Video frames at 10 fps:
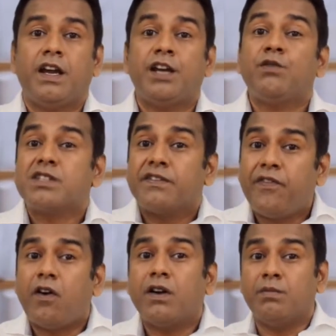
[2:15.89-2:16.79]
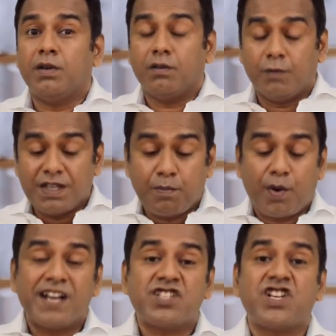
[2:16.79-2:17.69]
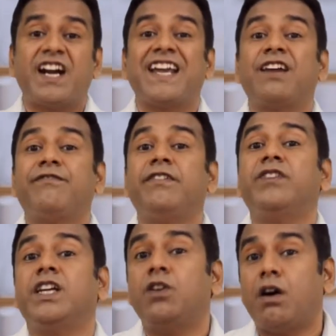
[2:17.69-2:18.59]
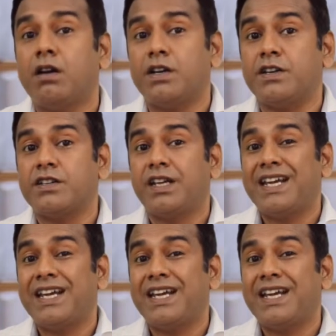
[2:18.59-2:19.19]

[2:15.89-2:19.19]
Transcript: It was affordable with a price starting at $50.